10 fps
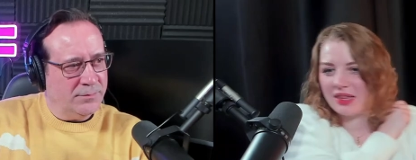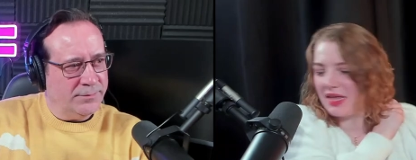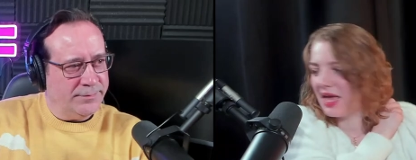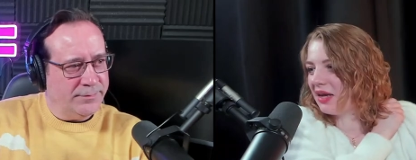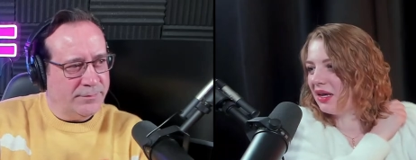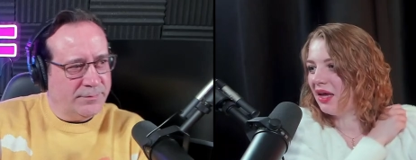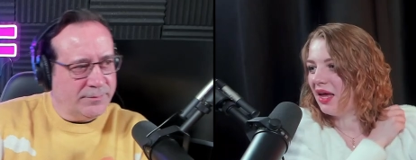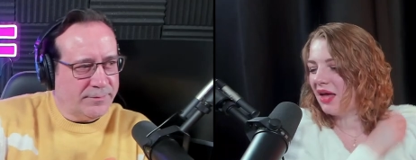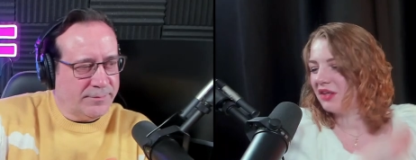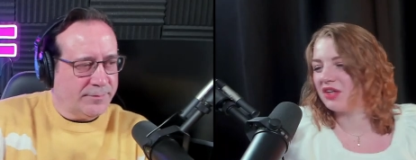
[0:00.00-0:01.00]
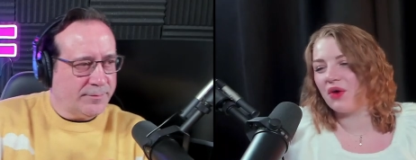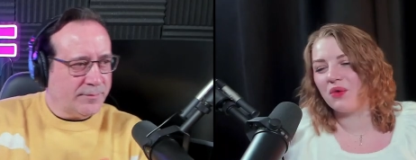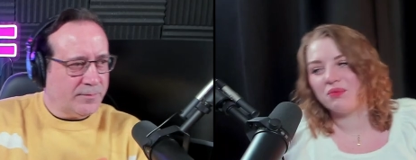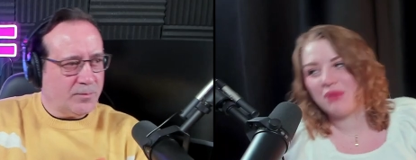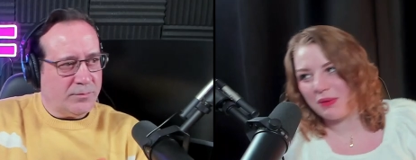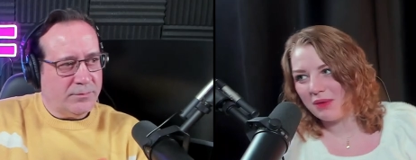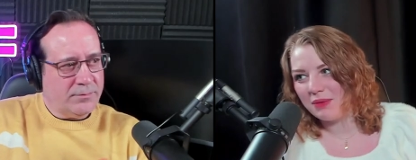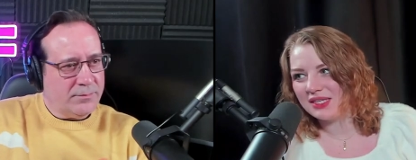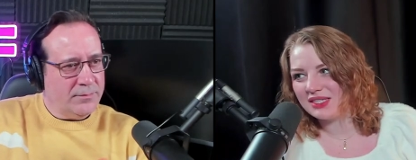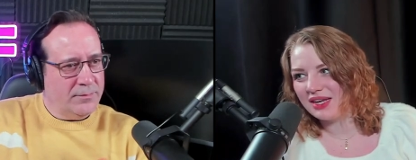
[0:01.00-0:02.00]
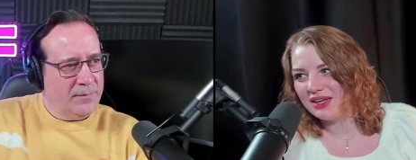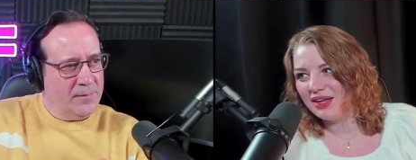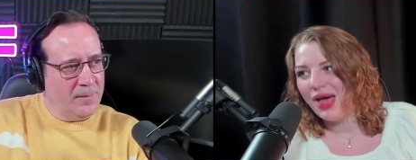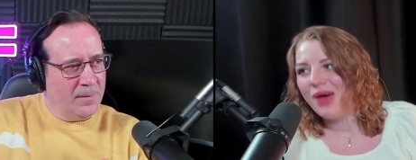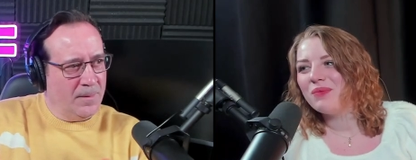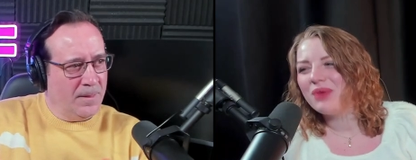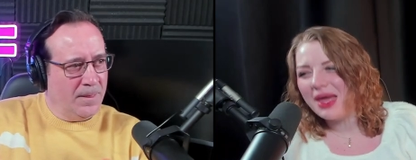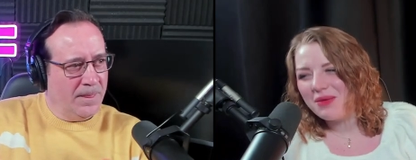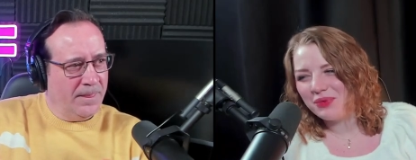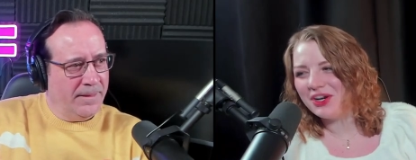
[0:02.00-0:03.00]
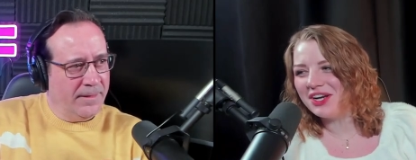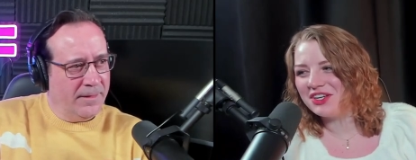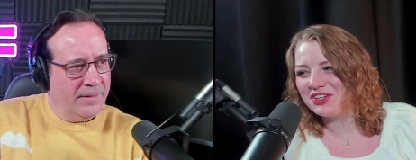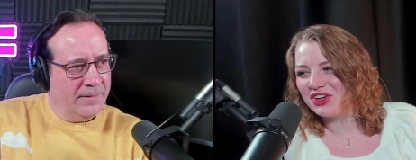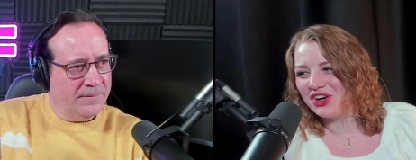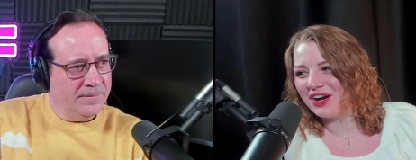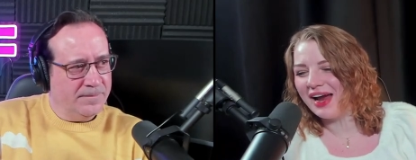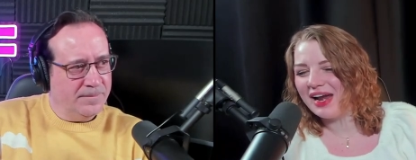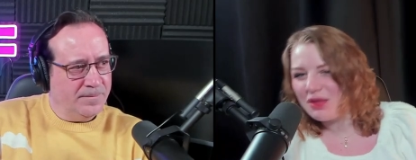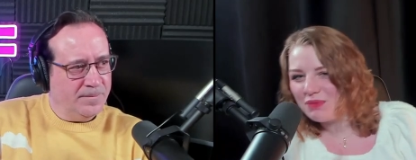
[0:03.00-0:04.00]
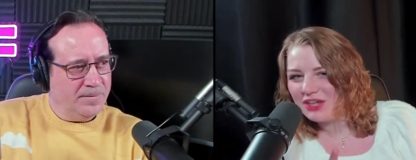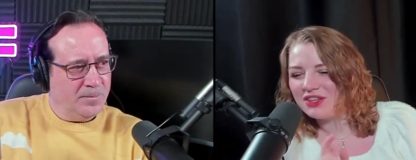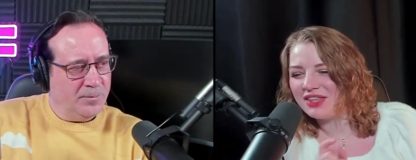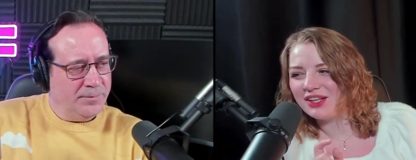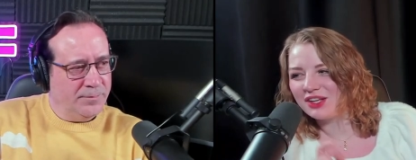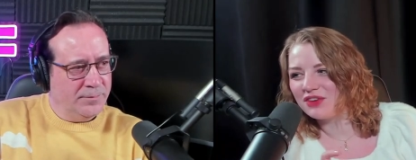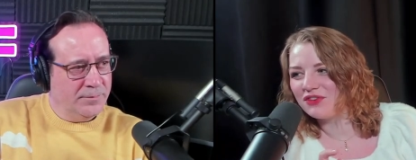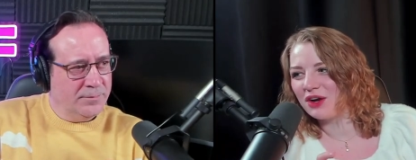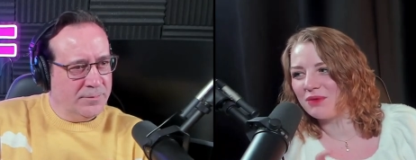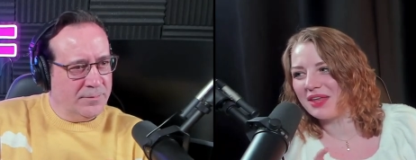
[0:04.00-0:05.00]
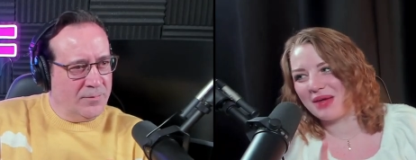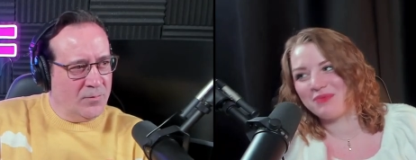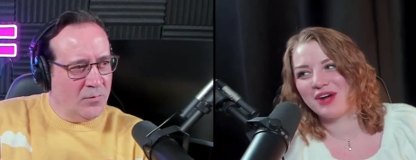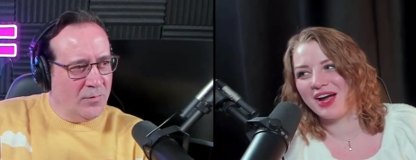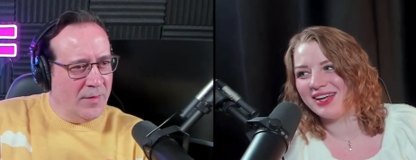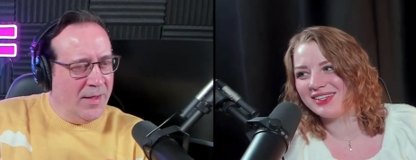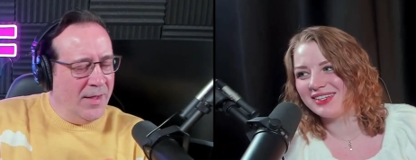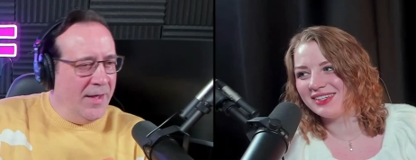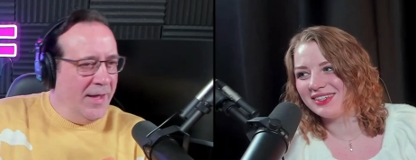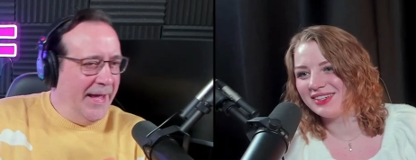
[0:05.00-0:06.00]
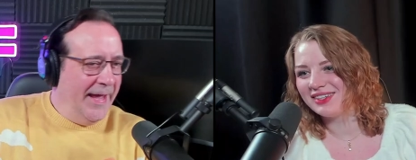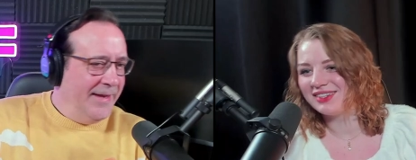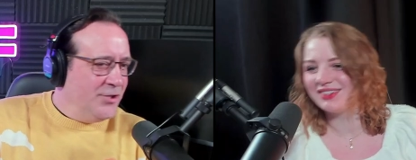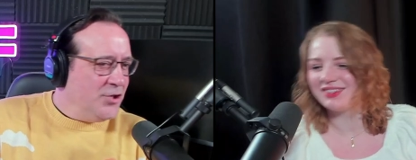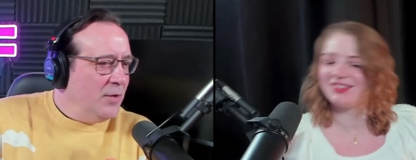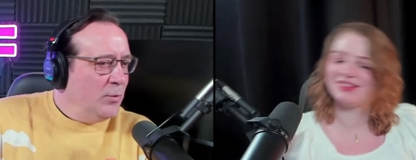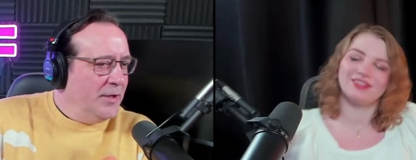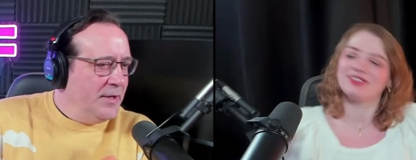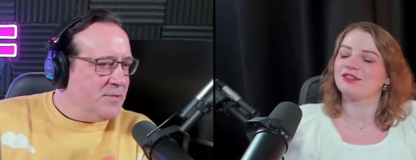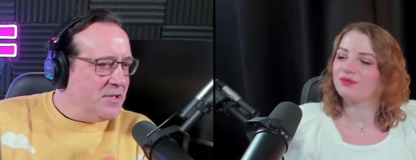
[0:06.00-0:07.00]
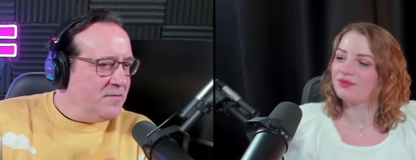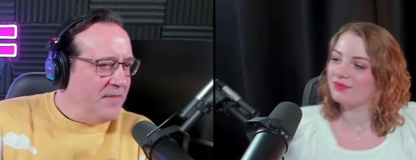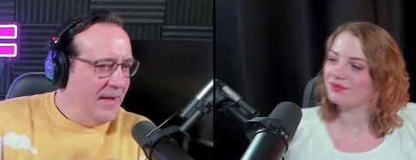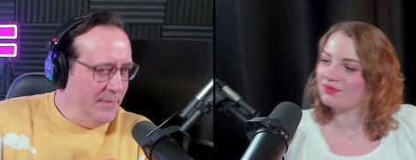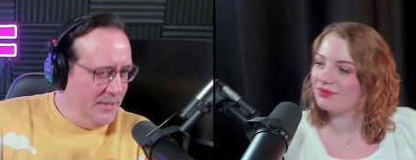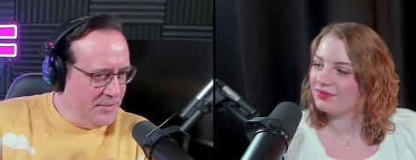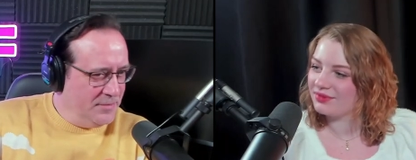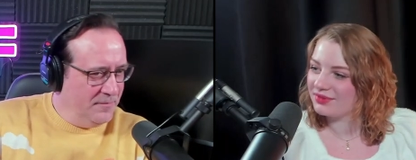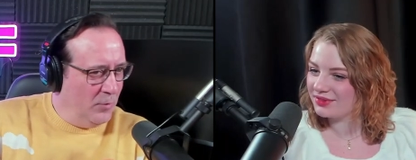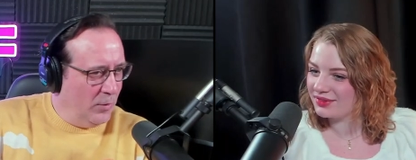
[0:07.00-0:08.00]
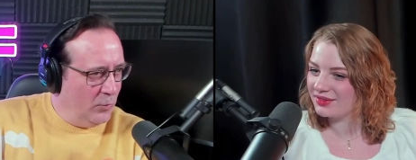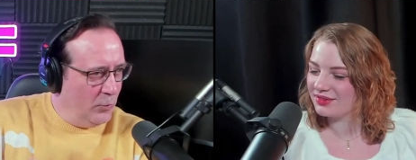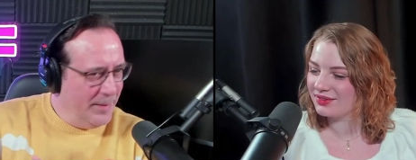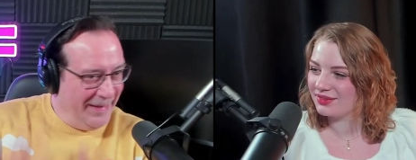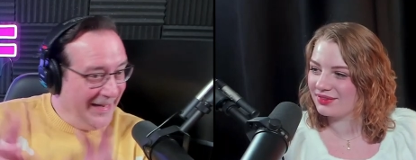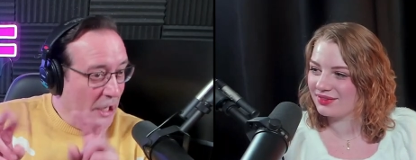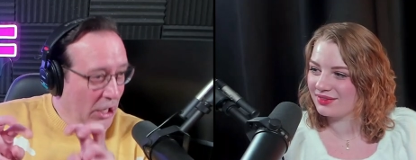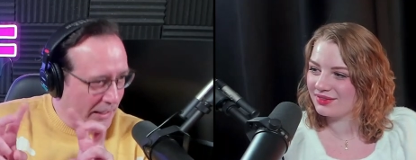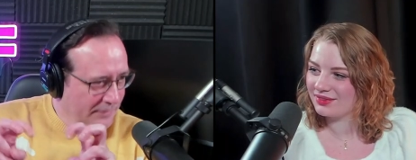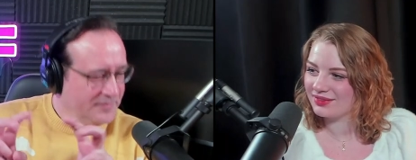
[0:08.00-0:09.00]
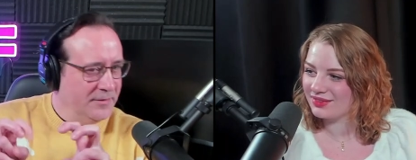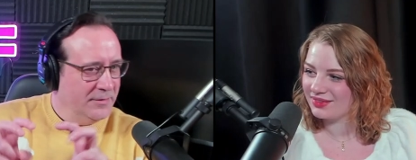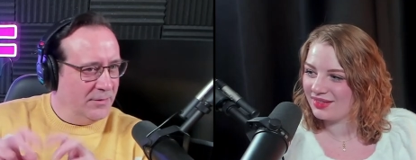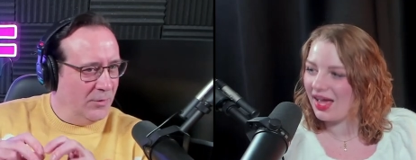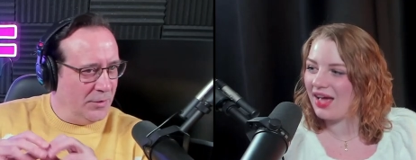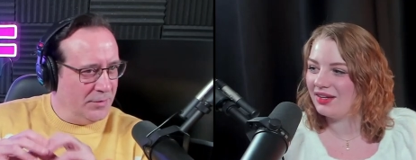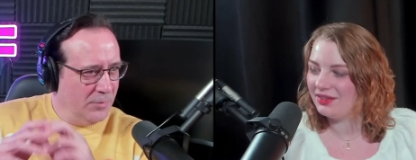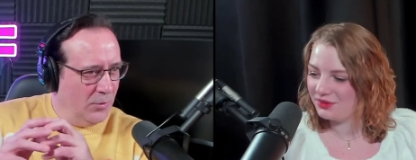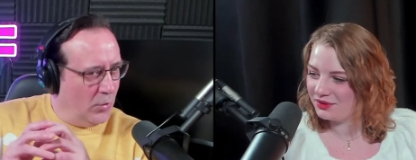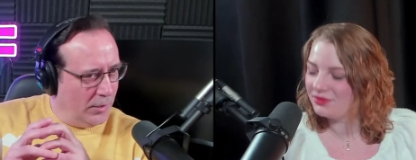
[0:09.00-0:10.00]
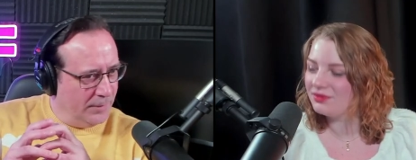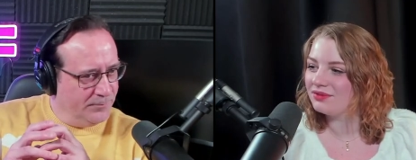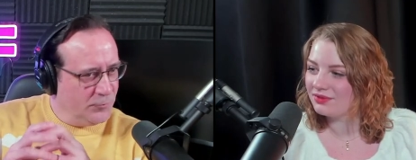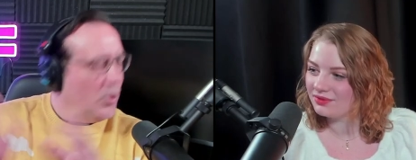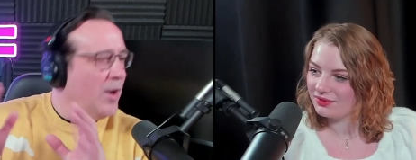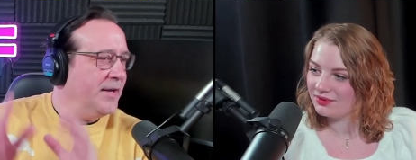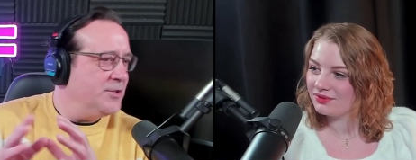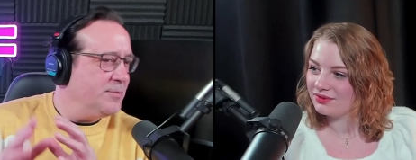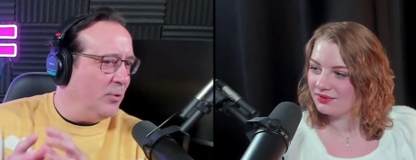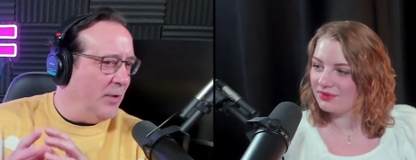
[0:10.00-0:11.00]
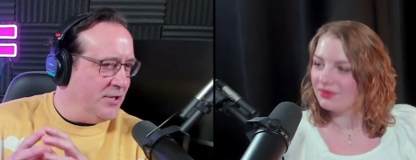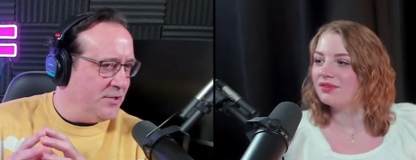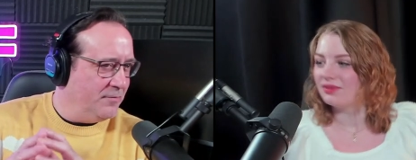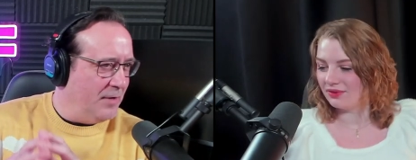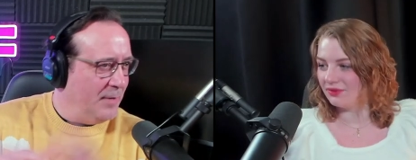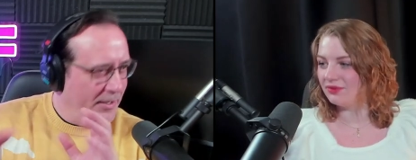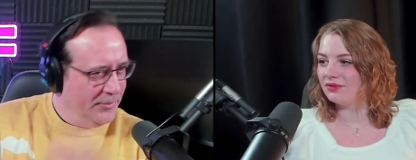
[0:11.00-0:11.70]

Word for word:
Speaker 1: the end, so maybe I missed it, but I'm pretty sure and I bet you they'll confirm that I'm right.
Speaker 2: And John Williams is famous for ripping off or uh -huh. or drawing inspiration from other